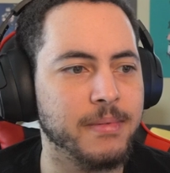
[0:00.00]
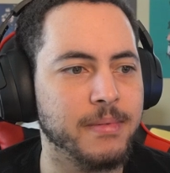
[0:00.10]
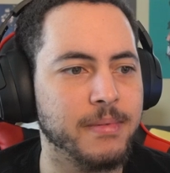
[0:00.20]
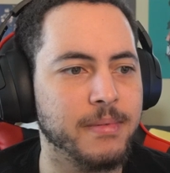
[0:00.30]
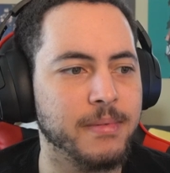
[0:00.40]

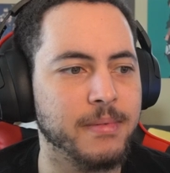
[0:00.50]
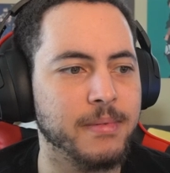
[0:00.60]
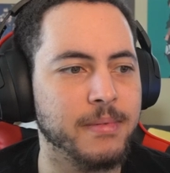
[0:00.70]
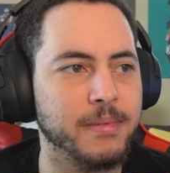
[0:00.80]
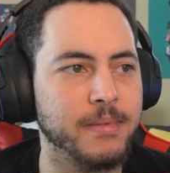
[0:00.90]

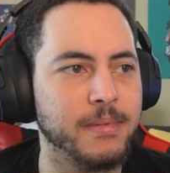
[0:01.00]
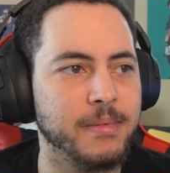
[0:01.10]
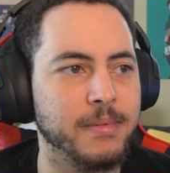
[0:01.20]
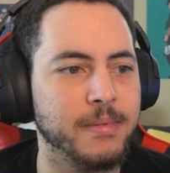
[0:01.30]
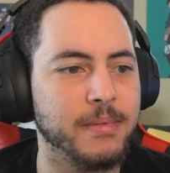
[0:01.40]

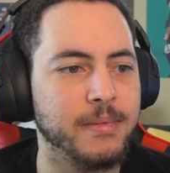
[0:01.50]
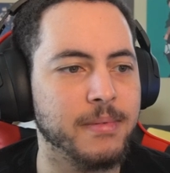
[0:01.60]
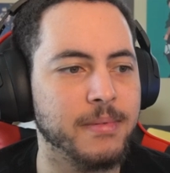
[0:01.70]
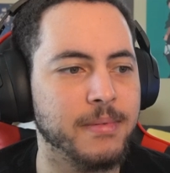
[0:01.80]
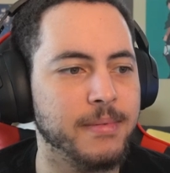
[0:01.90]

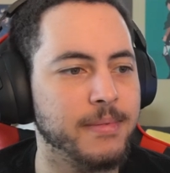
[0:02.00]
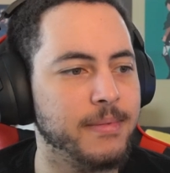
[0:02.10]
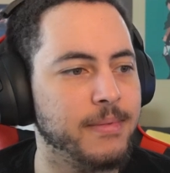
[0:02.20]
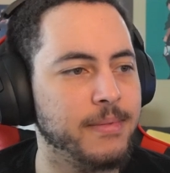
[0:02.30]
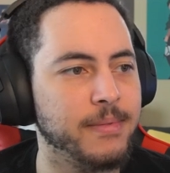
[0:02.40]

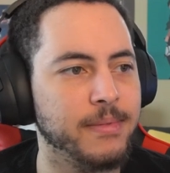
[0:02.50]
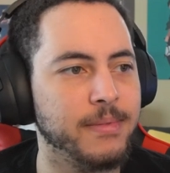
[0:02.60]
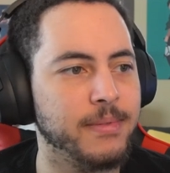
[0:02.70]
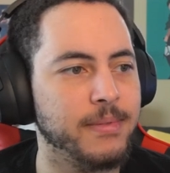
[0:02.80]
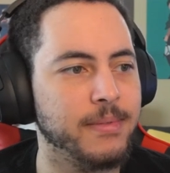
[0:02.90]

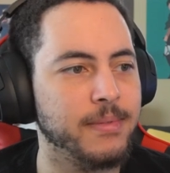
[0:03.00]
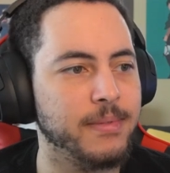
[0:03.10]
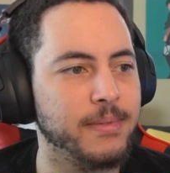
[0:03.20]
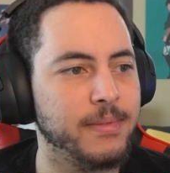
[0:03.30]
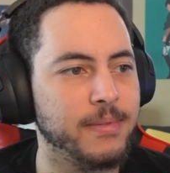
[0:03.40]

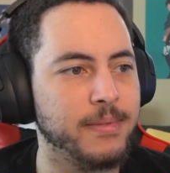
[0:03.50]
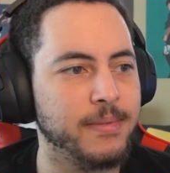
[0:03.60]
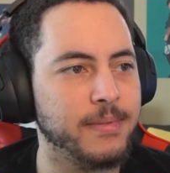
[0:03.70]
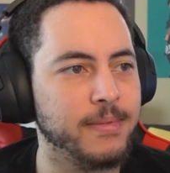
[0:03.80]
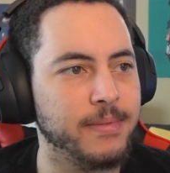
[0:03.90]

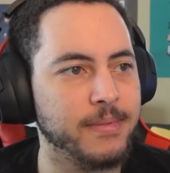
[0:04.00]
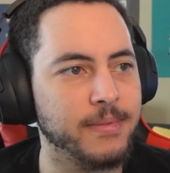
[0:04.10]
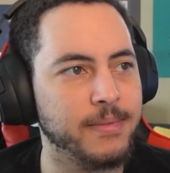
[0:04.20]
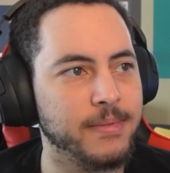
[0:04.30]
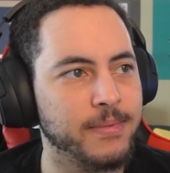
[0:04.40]

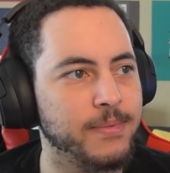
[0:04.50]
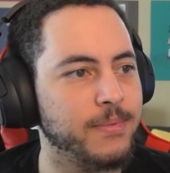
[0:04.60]
No one is speaking in this clip.